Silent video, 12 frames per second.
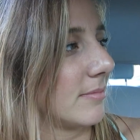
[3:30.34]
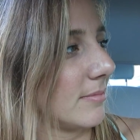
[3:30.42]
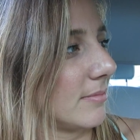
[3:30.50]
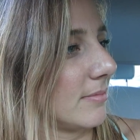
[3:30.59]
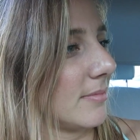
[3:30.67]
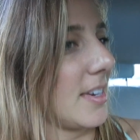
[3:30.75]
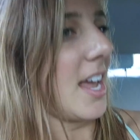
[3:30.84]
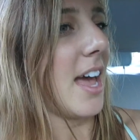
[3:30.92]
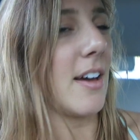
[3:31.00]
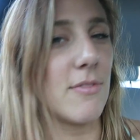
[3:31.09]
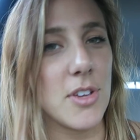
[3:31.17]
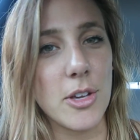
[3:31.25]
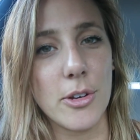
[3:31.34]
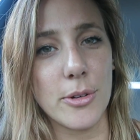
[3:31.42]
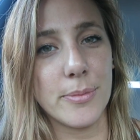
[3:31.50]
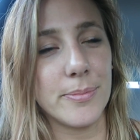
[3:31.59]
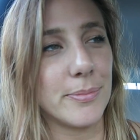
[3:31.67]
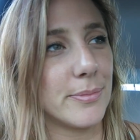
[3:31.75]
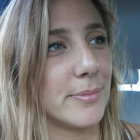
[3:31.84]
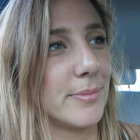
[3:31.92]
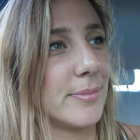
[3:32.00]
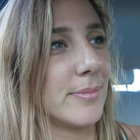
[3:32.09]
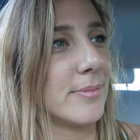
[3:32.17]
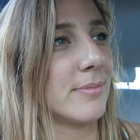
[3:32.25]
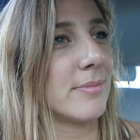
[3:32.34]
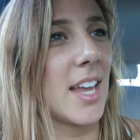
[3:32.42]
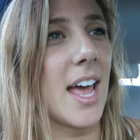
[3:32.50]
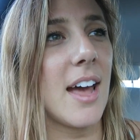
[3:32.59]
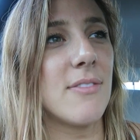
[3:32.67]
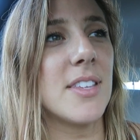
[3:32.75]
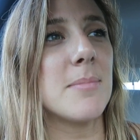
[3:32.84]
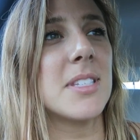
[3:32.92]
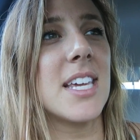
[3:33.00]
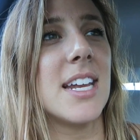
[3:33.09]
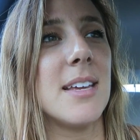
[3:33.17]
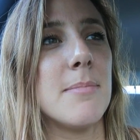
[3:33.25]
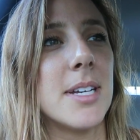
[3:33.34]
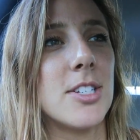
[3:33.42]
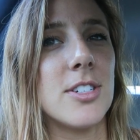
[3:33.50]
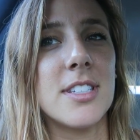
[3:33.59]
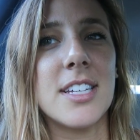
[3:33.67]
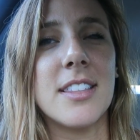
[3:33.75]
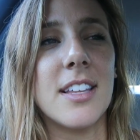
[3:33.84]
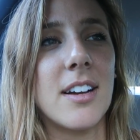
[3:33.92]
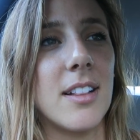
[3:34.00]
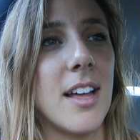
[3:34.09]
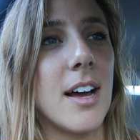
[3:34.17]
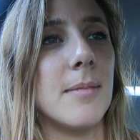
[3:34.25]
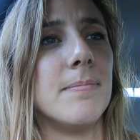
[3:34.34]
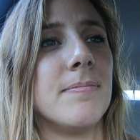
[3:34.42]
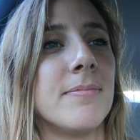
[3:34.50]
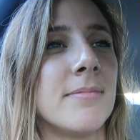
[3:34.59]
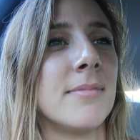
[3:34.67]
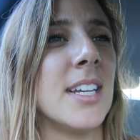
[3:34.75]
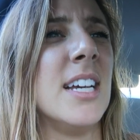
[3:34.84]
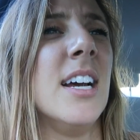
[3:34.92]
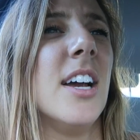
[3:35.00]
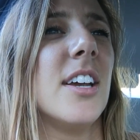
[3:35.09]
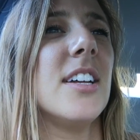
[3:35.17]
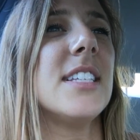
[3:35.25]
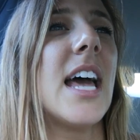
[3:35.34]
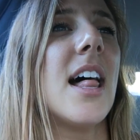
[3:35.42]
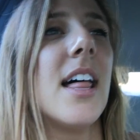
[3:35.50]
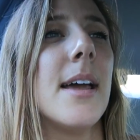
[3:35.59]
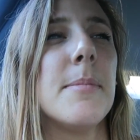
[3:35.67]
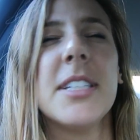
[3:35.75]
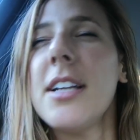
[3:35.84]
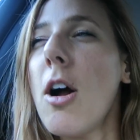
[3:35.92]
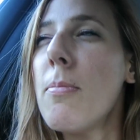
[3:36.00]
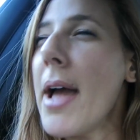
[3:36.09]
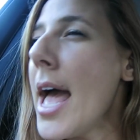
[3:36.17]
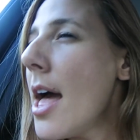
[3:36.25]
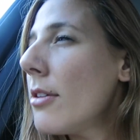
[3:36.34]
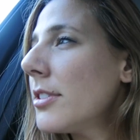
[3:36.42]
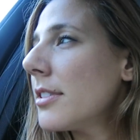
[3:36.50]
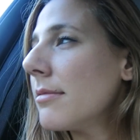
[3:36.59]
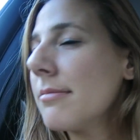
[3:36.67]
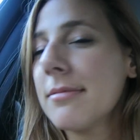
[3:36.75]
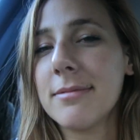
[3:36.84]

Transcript: Them skinny F bitches you. in the club. F them skinny bitches in the club. You can tell him, there's no bills.